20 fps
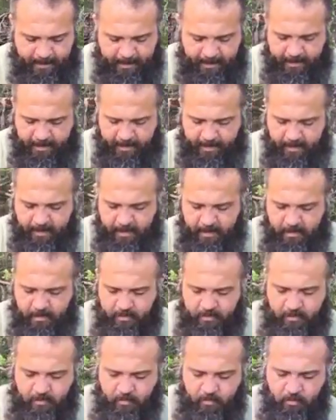
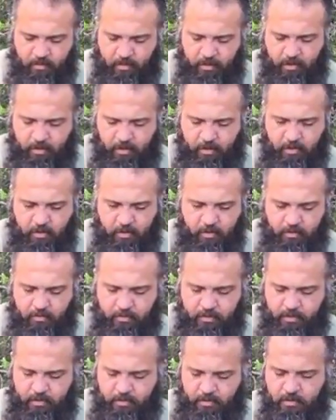and we're going to
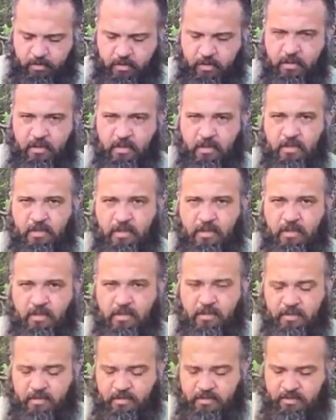load
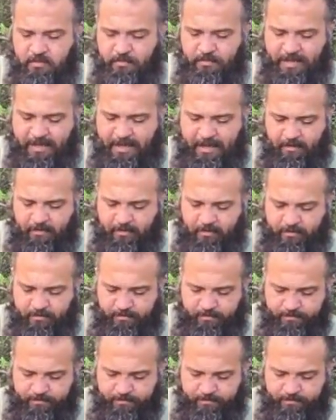some powder.